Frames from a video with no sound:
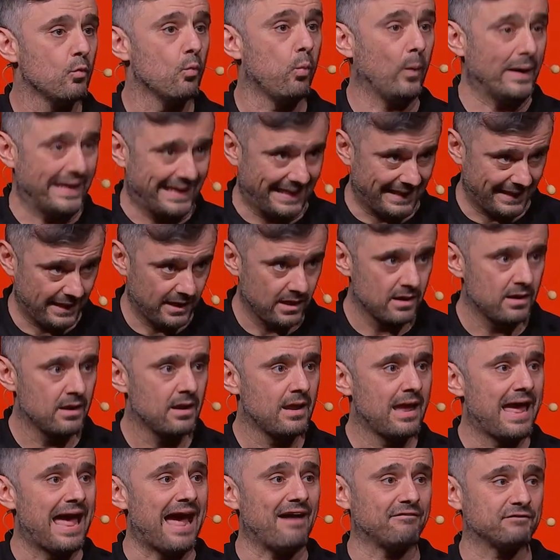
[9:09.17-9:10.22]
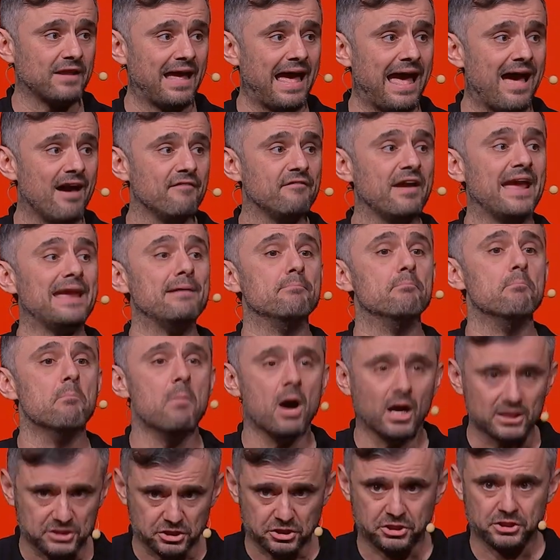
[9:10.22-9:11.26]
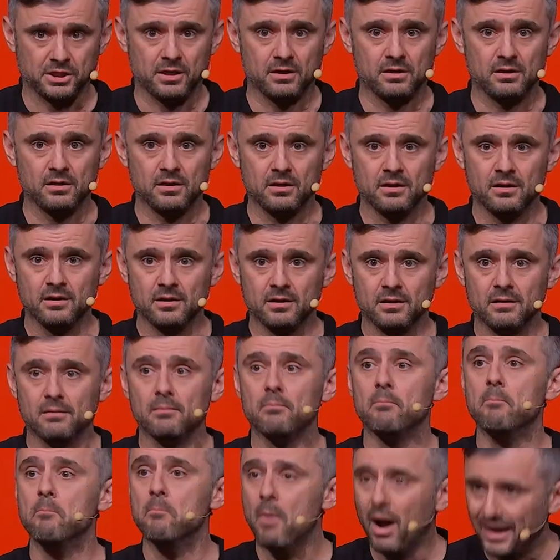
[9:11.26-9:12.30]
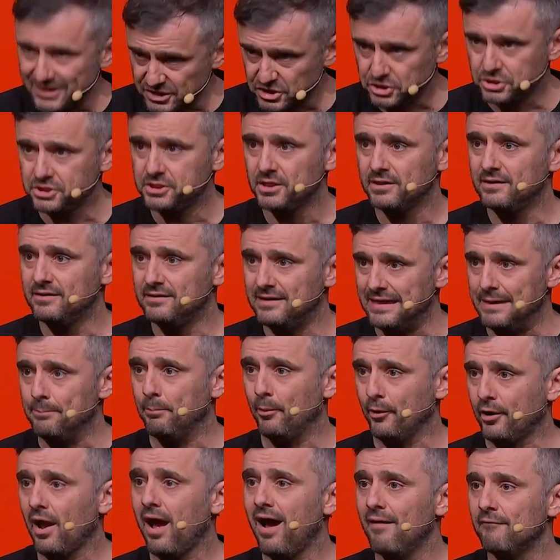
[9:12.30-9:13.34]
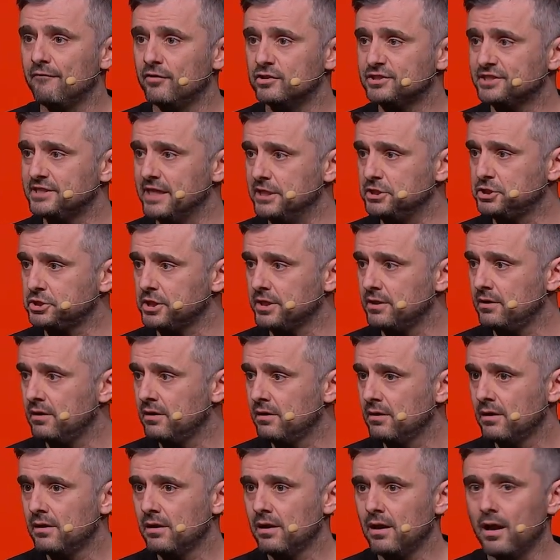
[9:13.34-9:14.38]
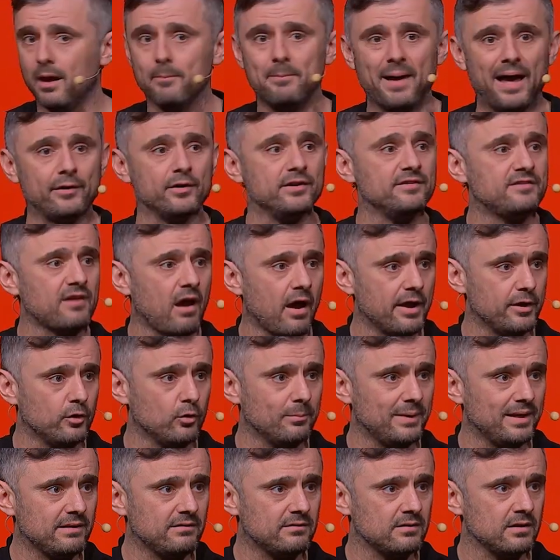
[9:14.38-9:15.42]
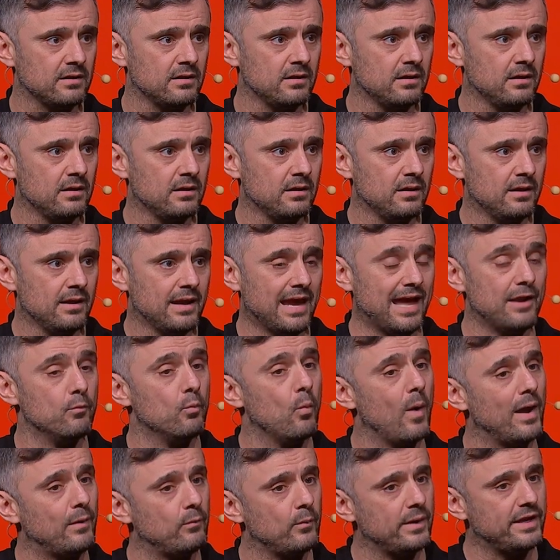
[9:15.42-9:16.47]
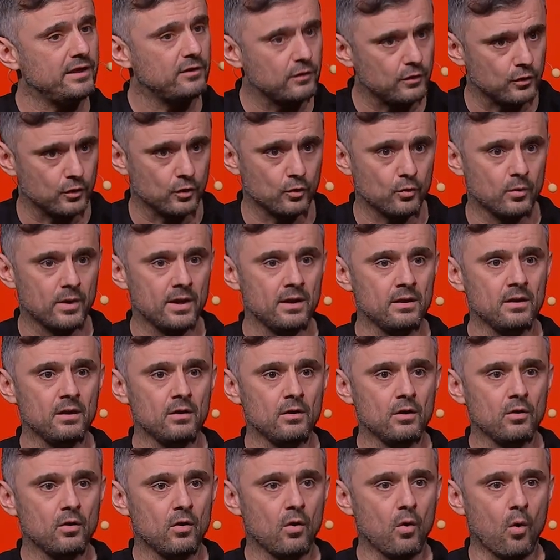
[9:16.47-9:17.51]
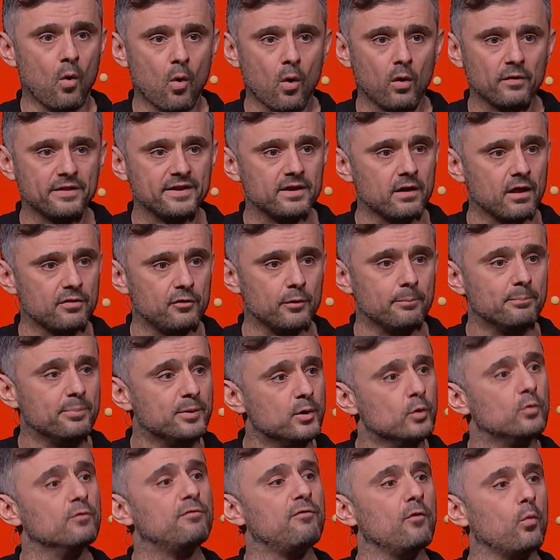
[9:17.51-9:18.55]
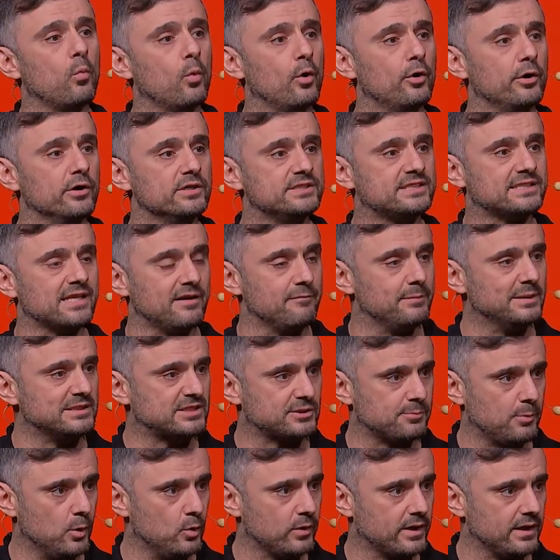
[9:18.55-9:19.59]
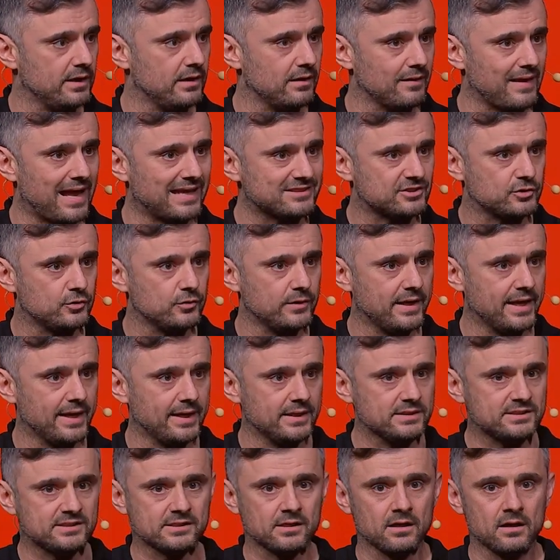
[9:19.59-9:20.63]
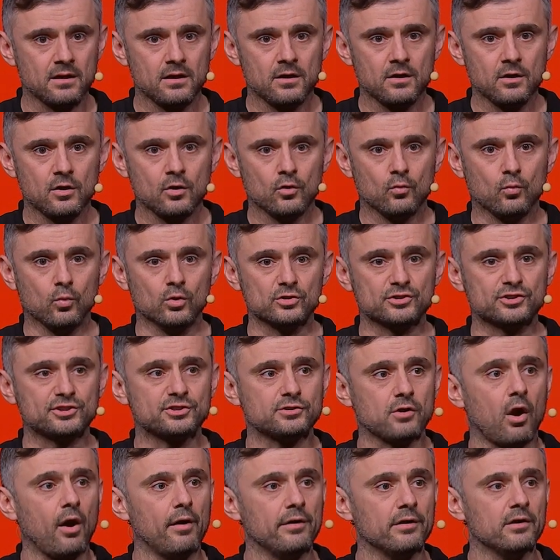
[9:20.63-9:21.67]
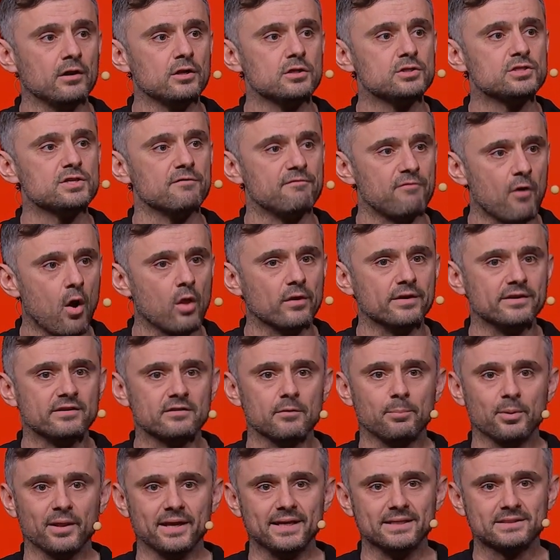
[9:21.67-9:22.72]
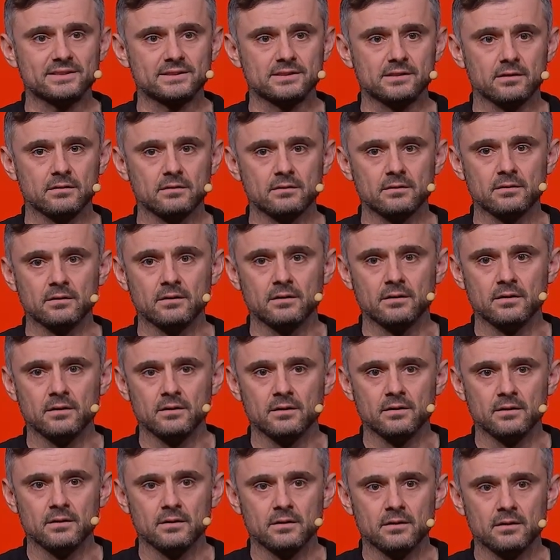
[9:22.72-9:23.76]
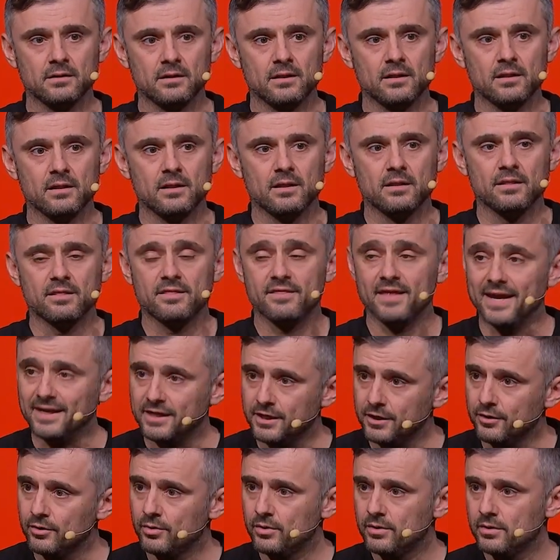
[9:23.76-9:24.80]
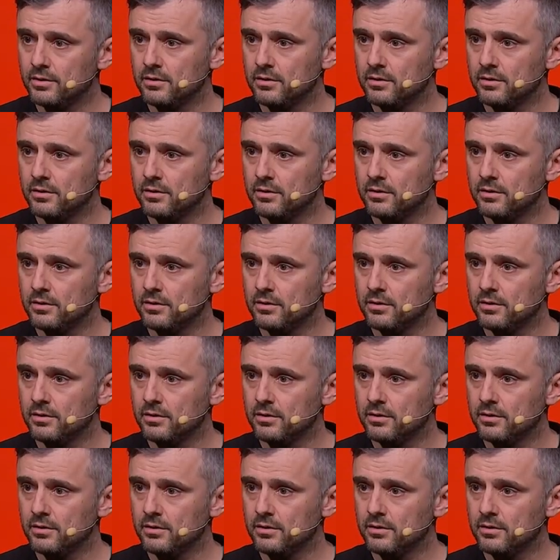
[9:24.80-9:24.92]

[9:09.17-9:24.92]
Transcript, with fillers: We have to have a much much deeper conversation about entitlement. And when we do, all the other beautiful words that have been spoken in the last two days will start to fall into place. Thank you.